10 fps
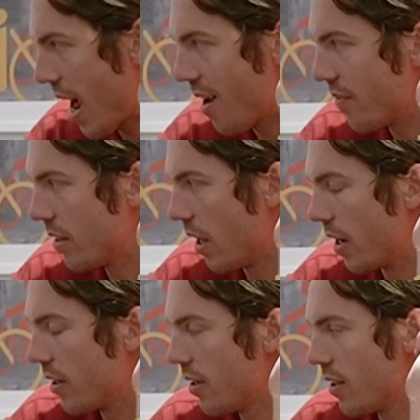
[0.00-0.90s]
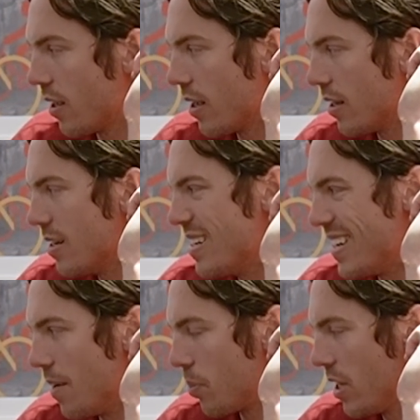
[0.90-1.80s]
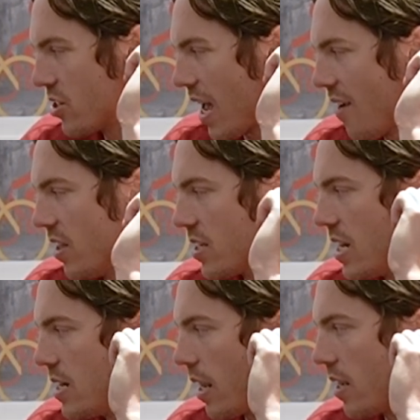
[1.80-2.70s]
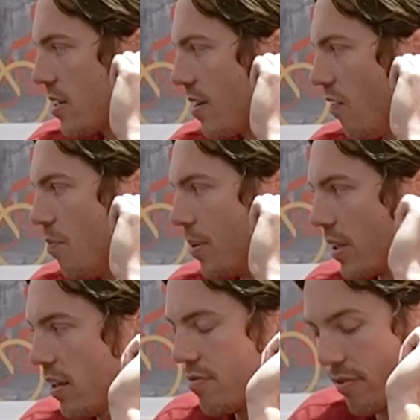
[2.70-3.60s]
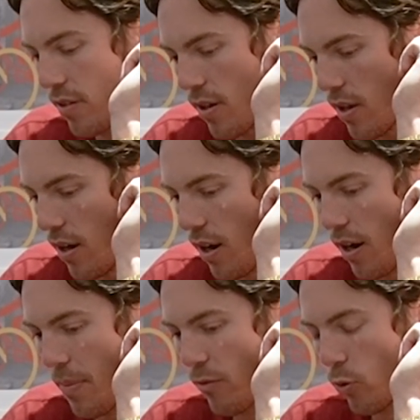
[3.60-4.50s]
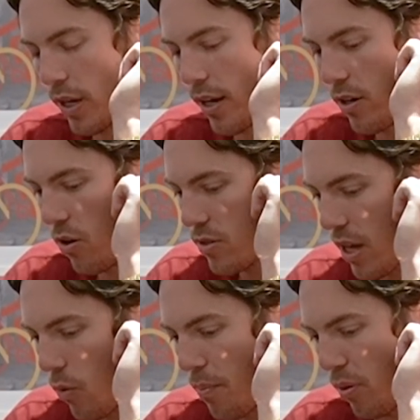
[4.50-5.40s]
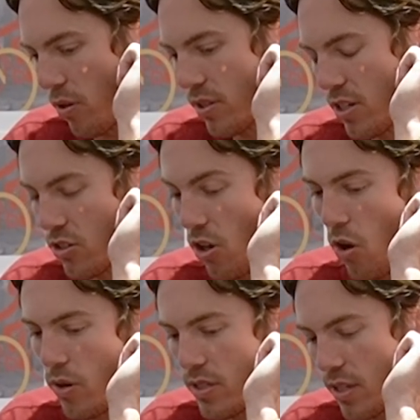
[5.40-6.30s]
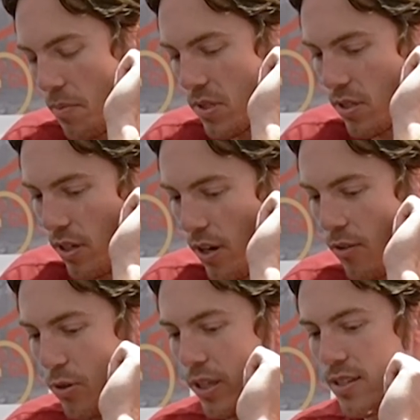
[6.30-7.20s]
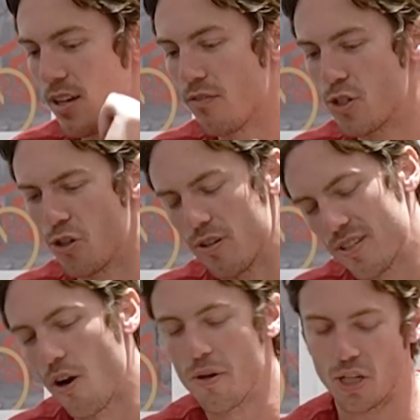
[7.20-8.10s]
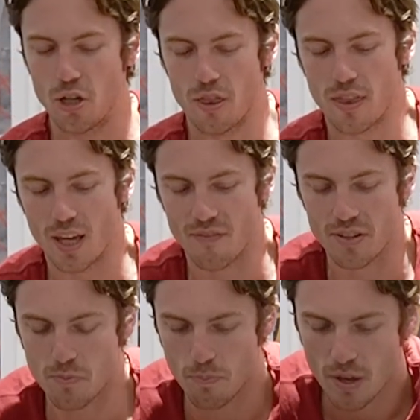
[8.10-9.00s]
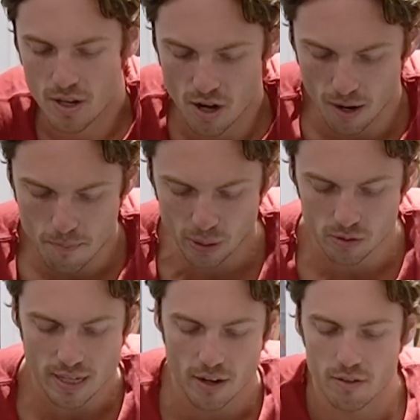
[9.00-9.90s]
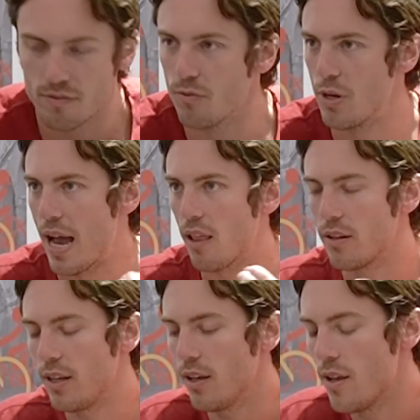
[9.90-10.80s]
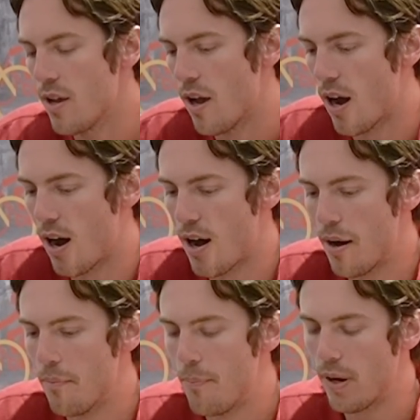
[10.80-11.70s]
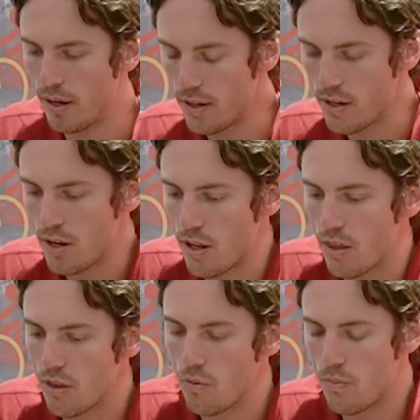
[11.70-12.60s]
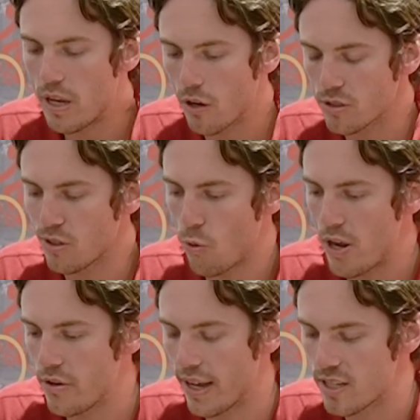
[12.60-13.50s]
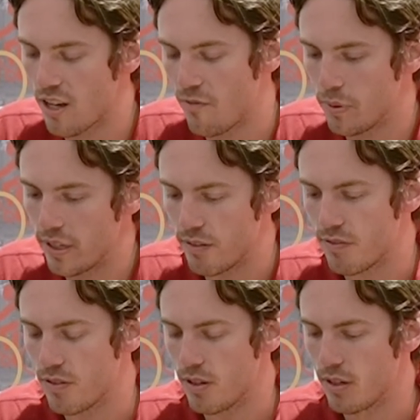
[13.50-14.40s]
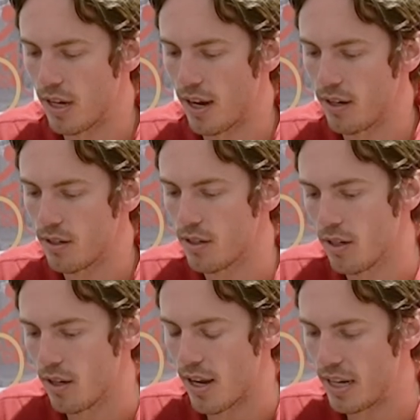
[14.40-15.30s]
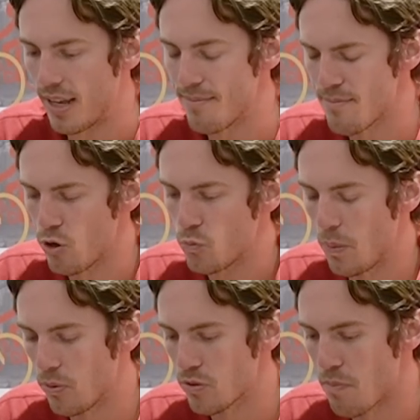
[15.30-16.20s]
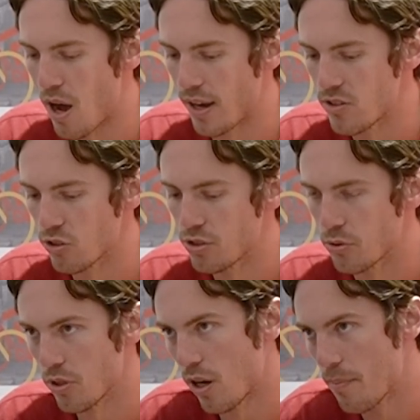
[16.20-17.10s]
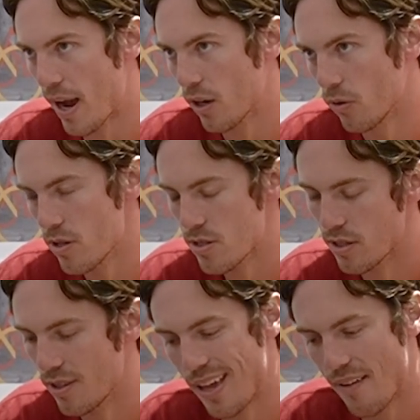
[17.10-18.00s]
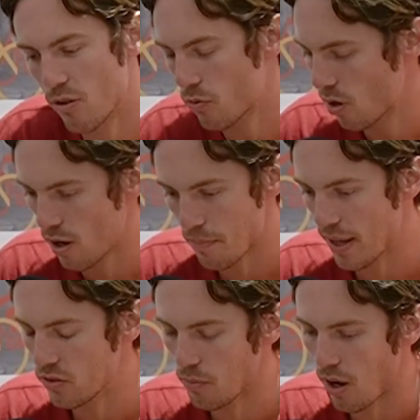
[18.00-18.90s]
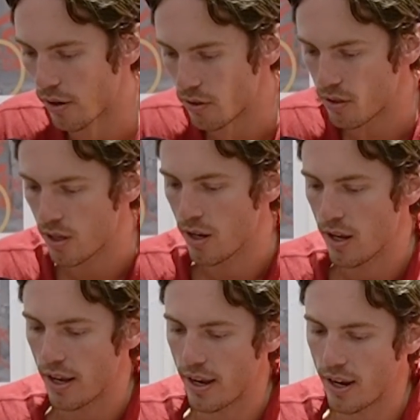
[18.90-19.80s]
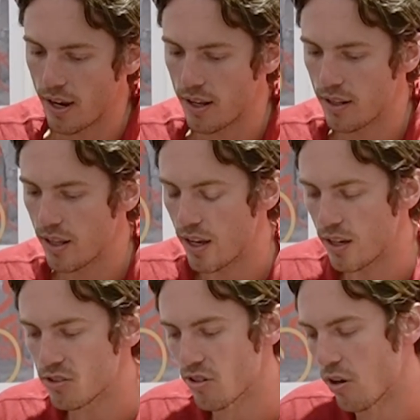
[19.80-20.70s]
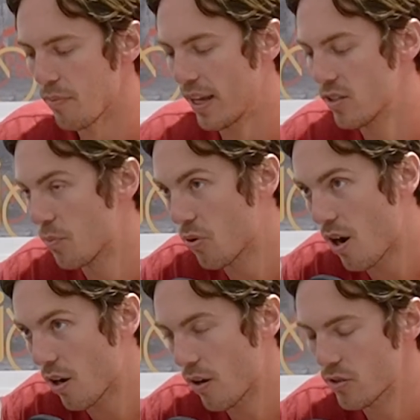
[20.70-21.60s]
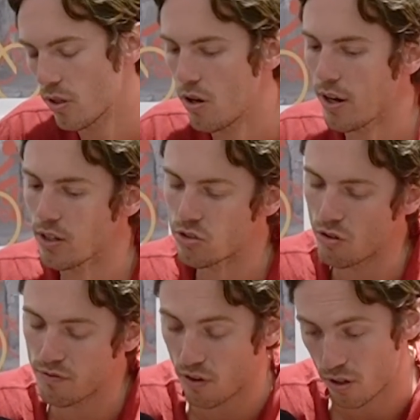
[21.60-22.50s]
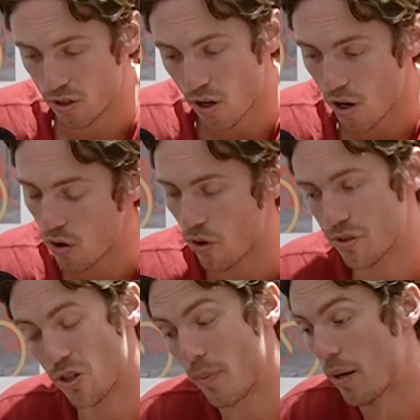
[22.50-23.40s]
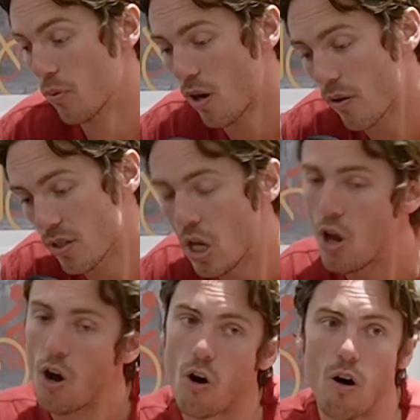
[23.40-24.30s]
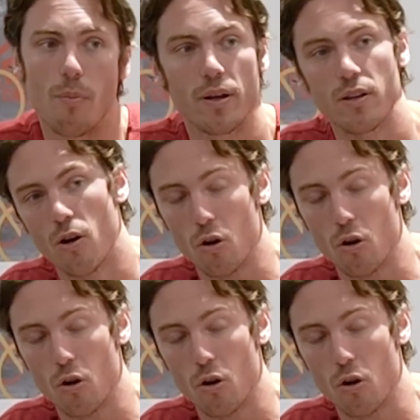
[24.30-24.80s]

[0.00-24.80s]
having like deeply just having this innate self belief um, everyone kind of knows that one person that just always seems, you know, really self assured. That's not always a good thing if it's not built out of reality. Um, but the, here's the way you get self belief, okay? And again, most people's minds are screwed on backwards. They have the wrong mental model and they start making some progress like oh i got so far to go or start making progress oh but you know